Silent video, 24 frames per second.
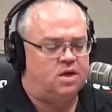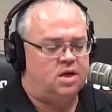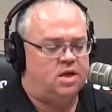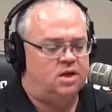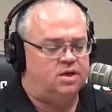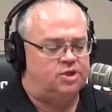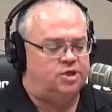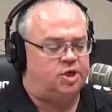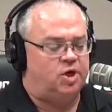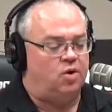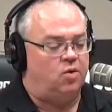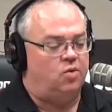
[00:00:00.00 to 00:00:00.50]

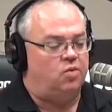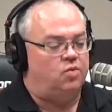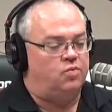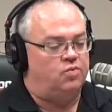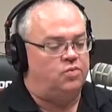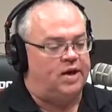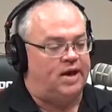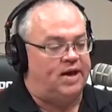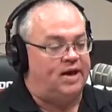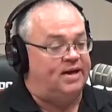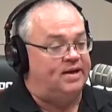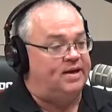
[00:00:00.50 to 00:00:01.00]
So
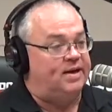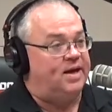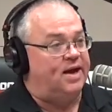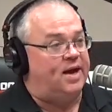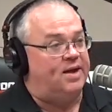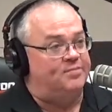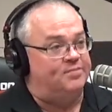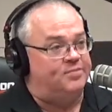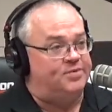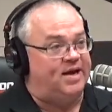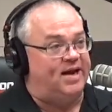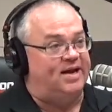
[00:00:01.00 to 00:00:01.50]
they ended
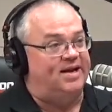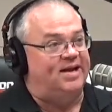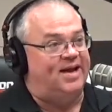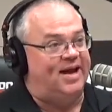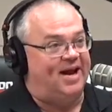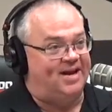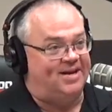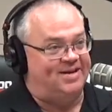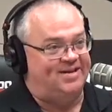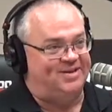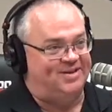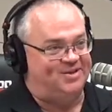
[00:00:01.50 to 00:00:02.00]
up
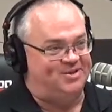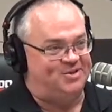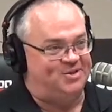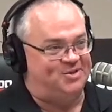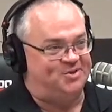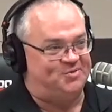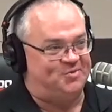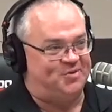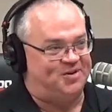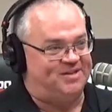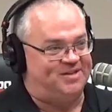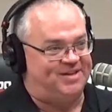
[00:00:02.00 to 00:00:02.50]
dedicating this
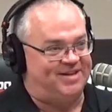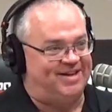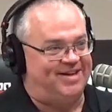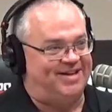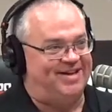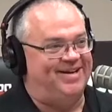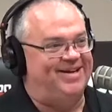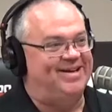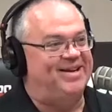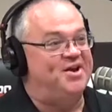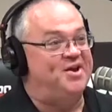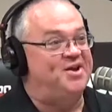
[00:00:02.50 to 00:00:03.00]
just
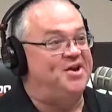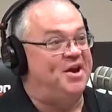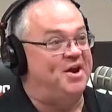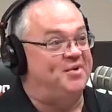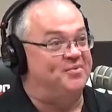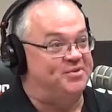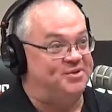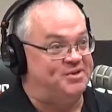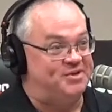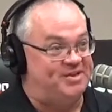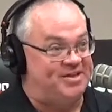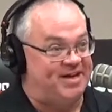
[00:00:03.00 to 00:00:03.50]
recently. It
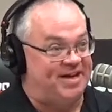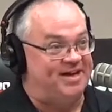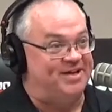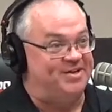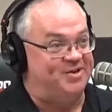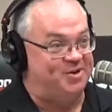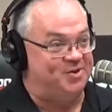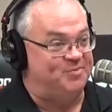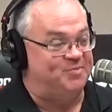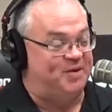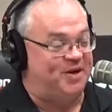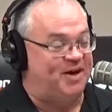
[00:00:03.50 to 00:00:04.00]
was 10
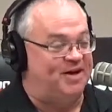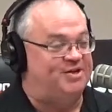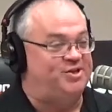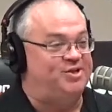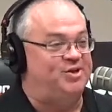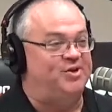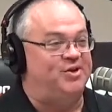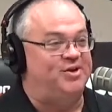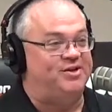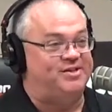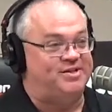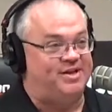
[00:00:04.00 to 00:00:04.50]
duplex
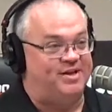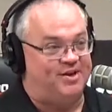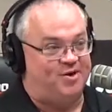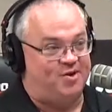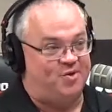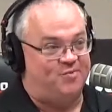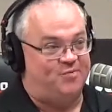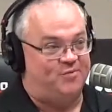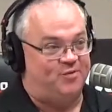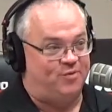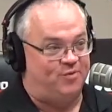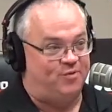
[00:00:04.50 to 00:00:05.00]
units and a
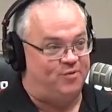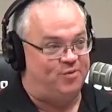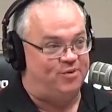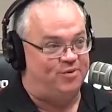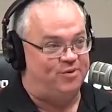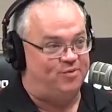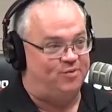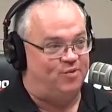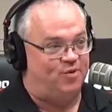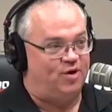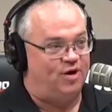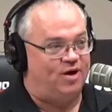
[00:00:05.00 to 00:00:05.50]
home for a
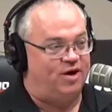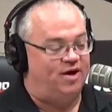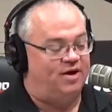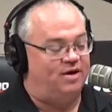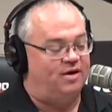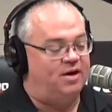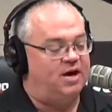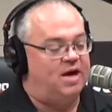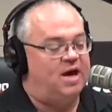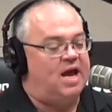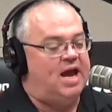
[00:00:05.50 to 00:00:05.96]
wounded warrior.